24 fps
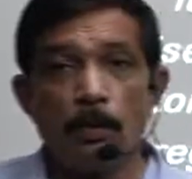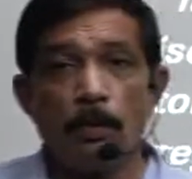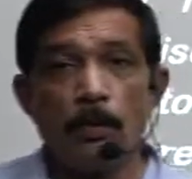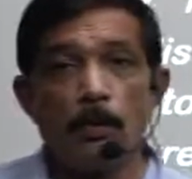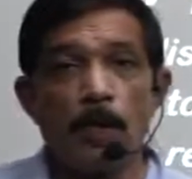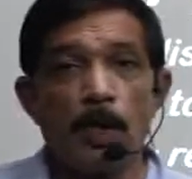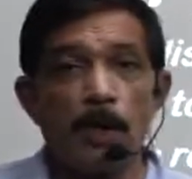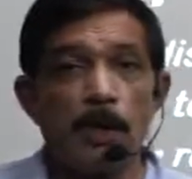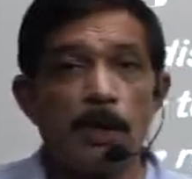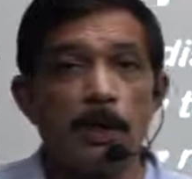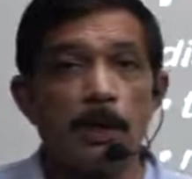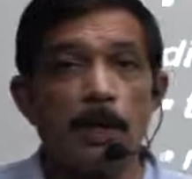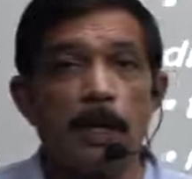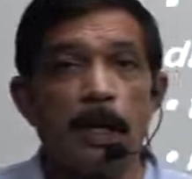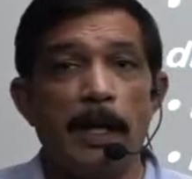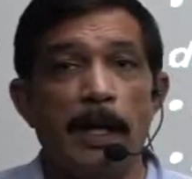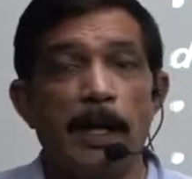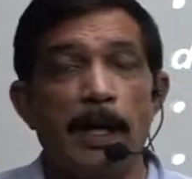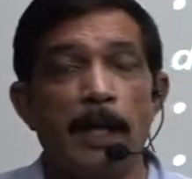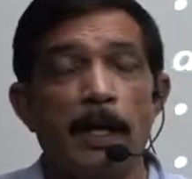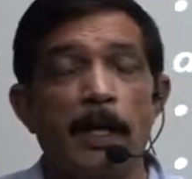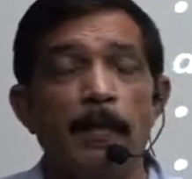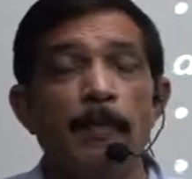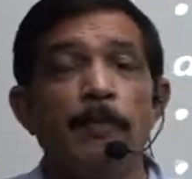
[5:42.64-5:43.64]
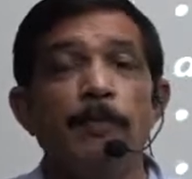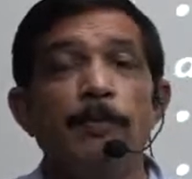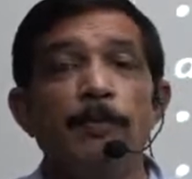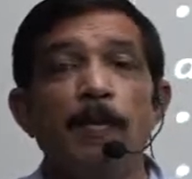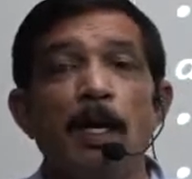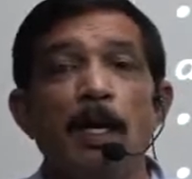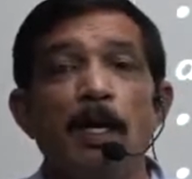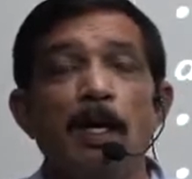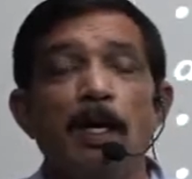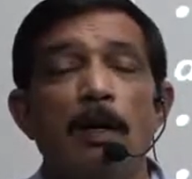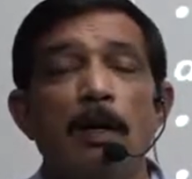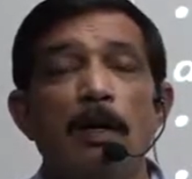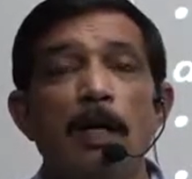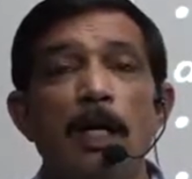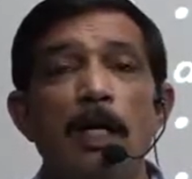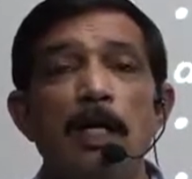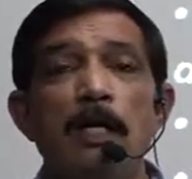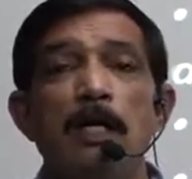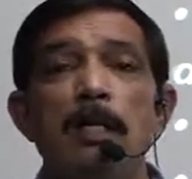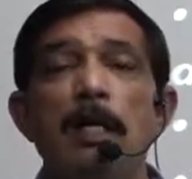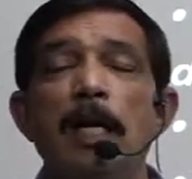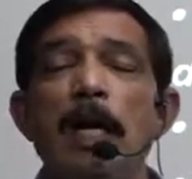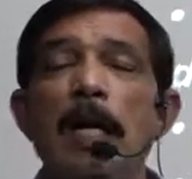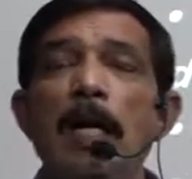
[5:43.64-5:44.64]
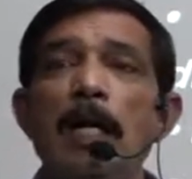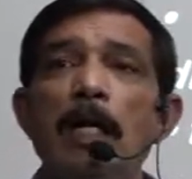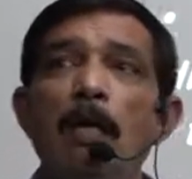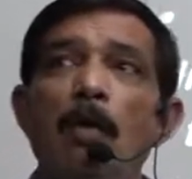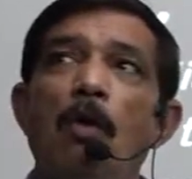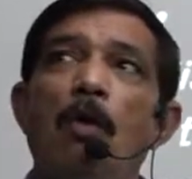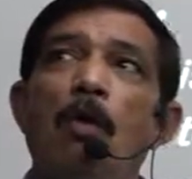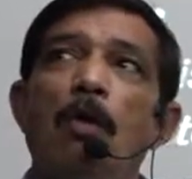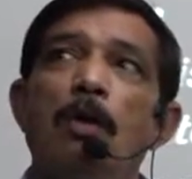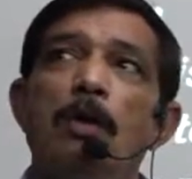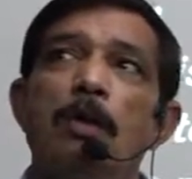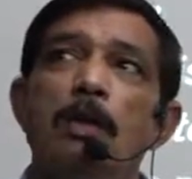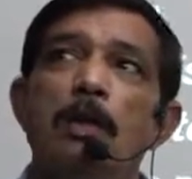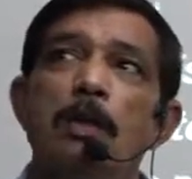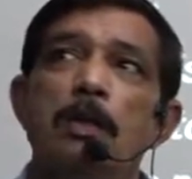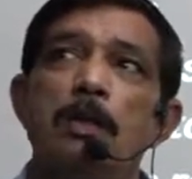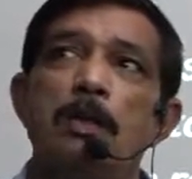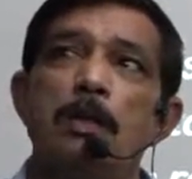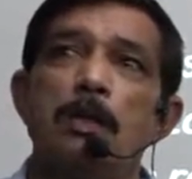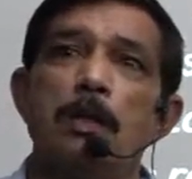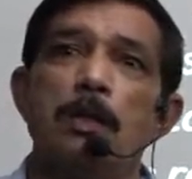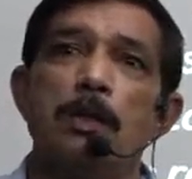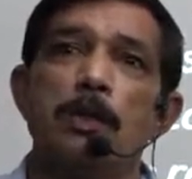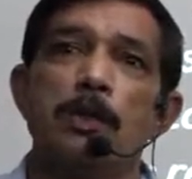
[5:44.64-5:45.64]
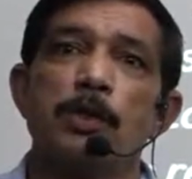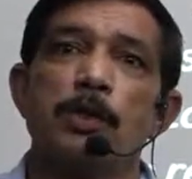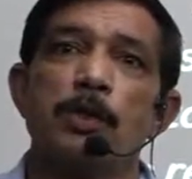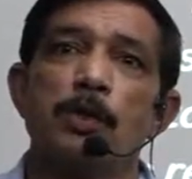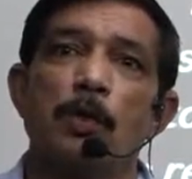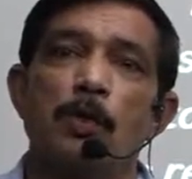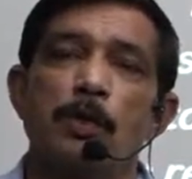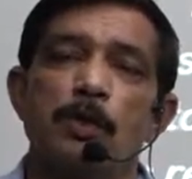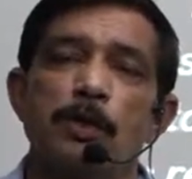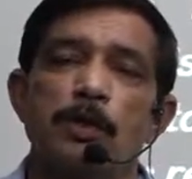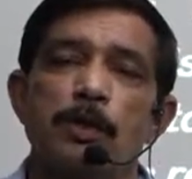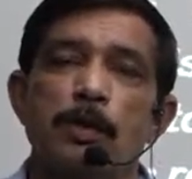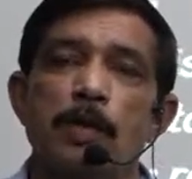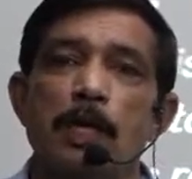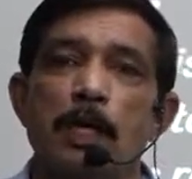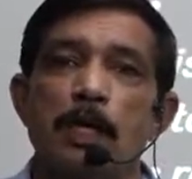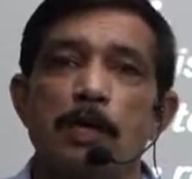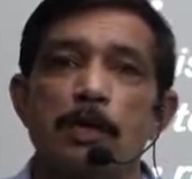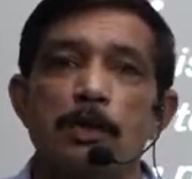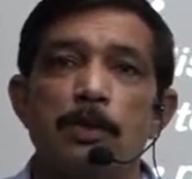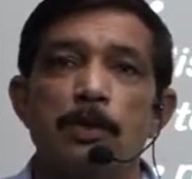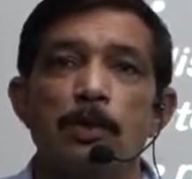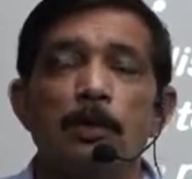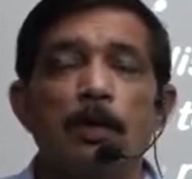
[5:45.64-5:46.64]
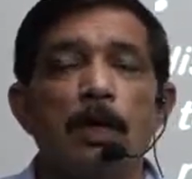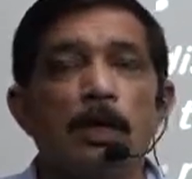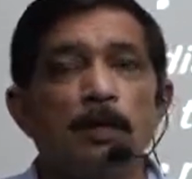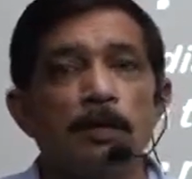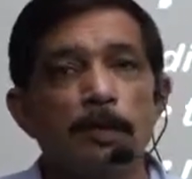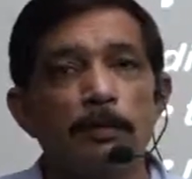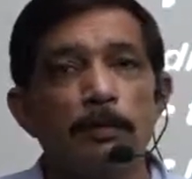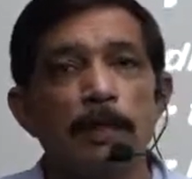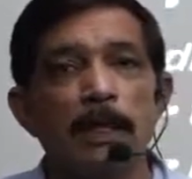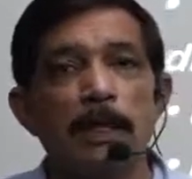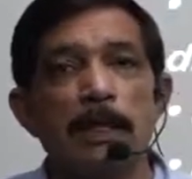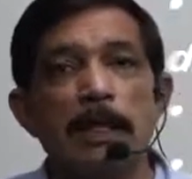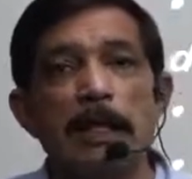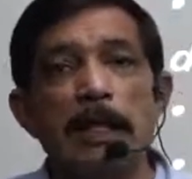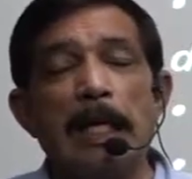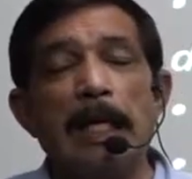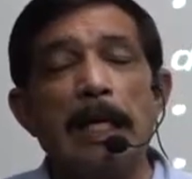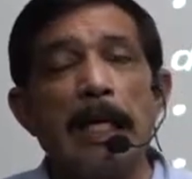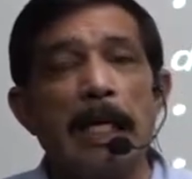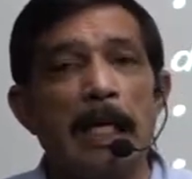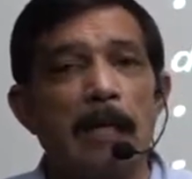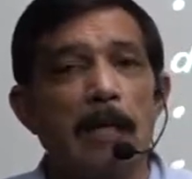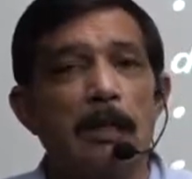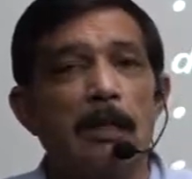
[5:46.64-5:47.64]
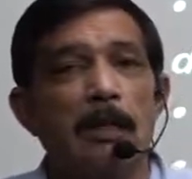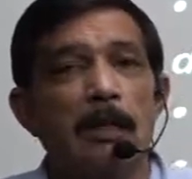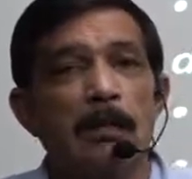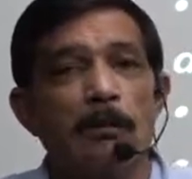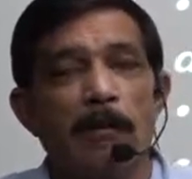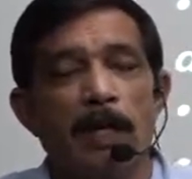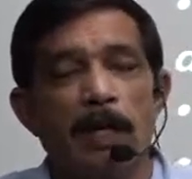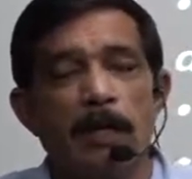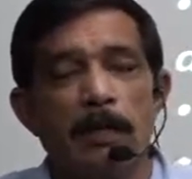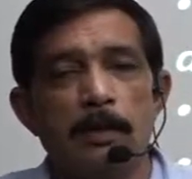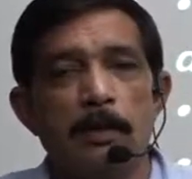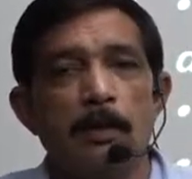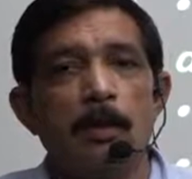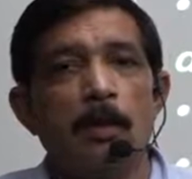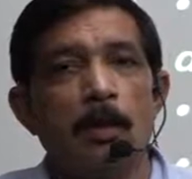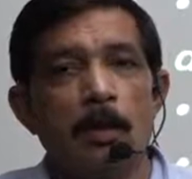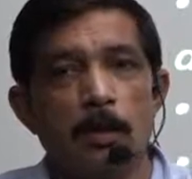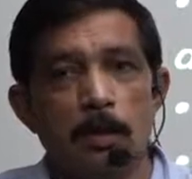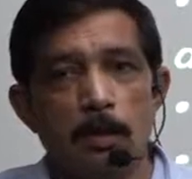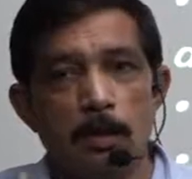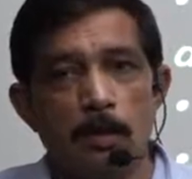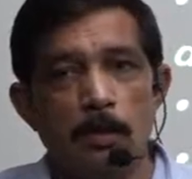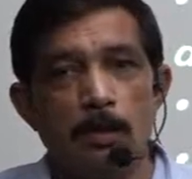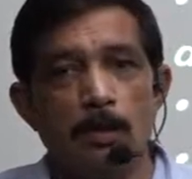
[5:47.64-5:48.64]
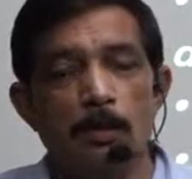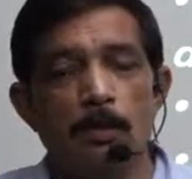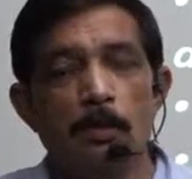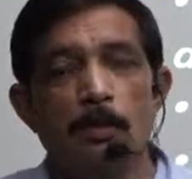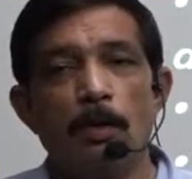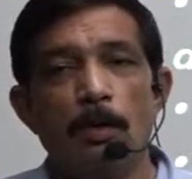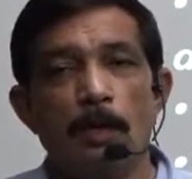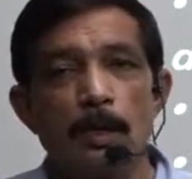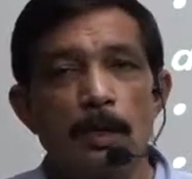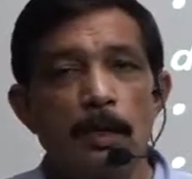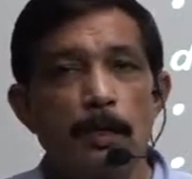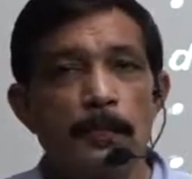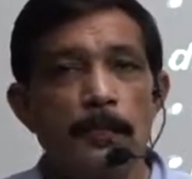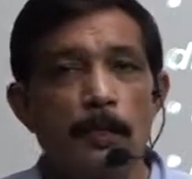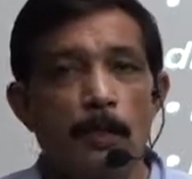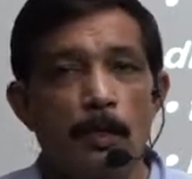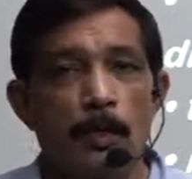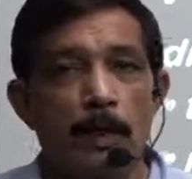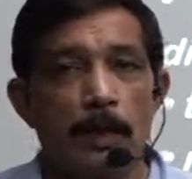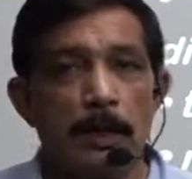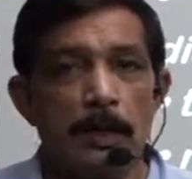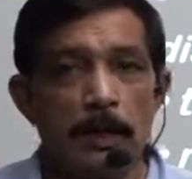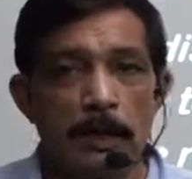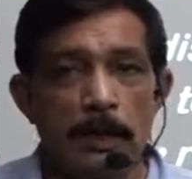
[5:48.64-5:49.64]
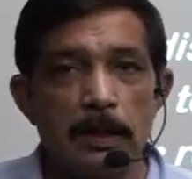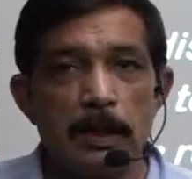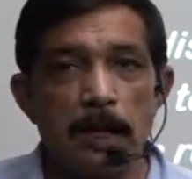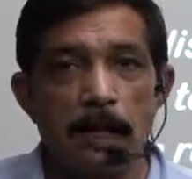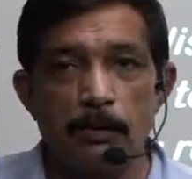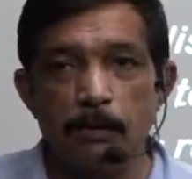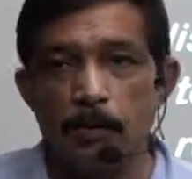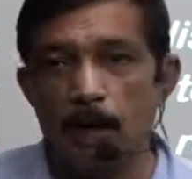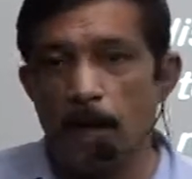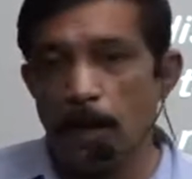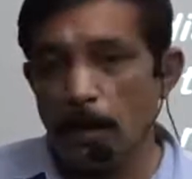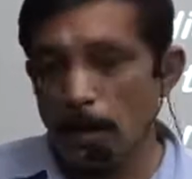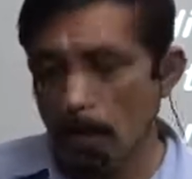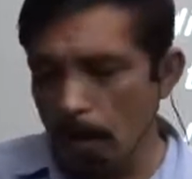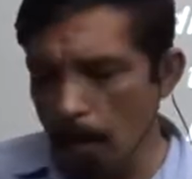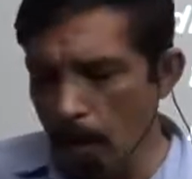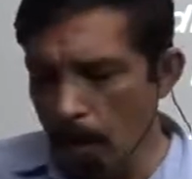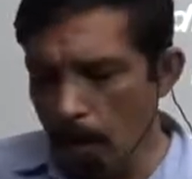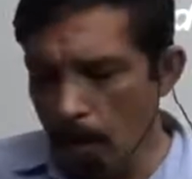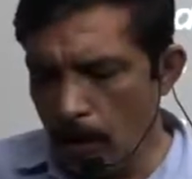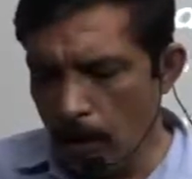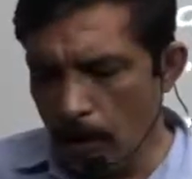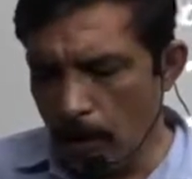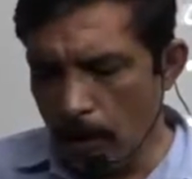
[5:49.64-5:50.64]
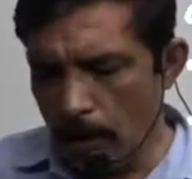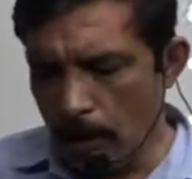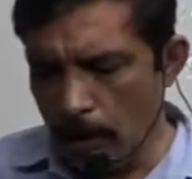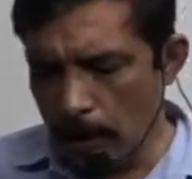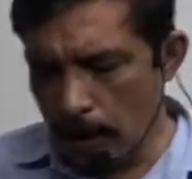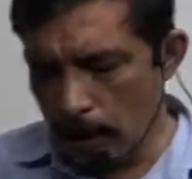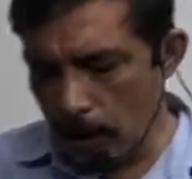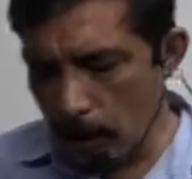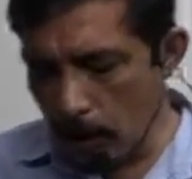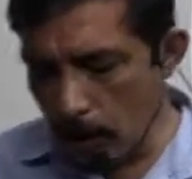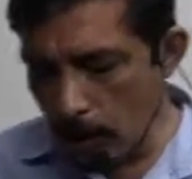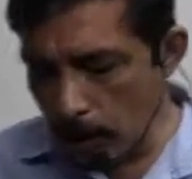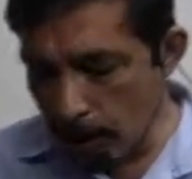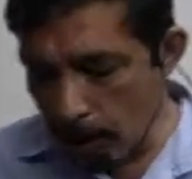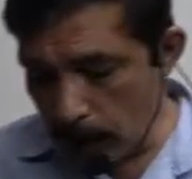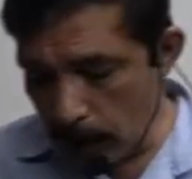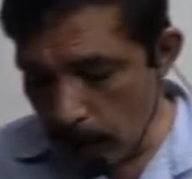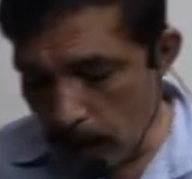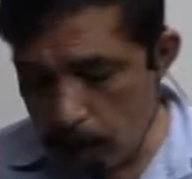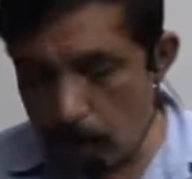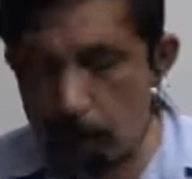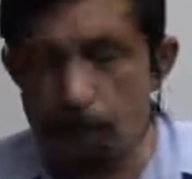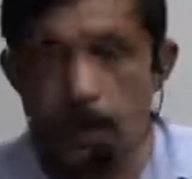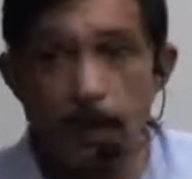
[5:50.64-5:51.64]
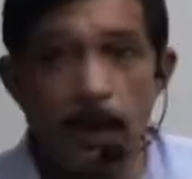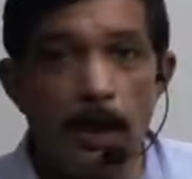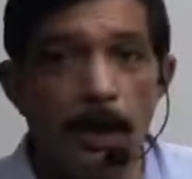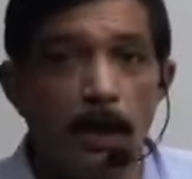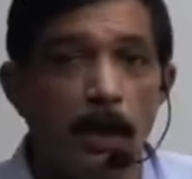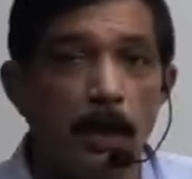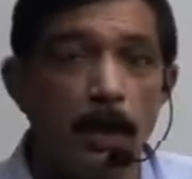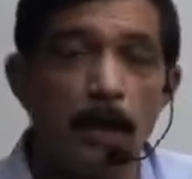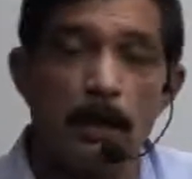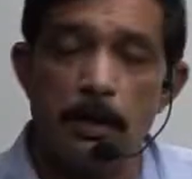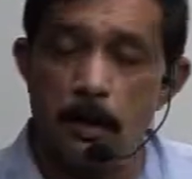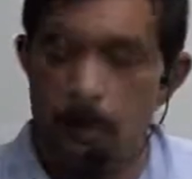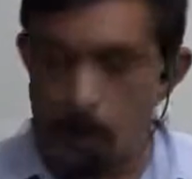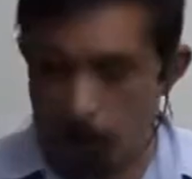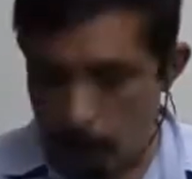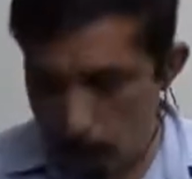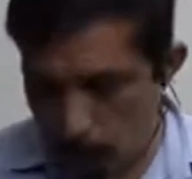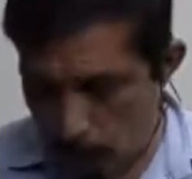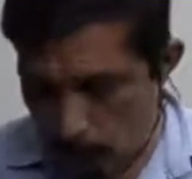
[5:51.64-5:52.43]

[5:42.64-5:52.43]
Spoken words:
brush the hair, right? And all this shows that you love the pet, and the pet also reciprocates in that manner, right? Obedience training is a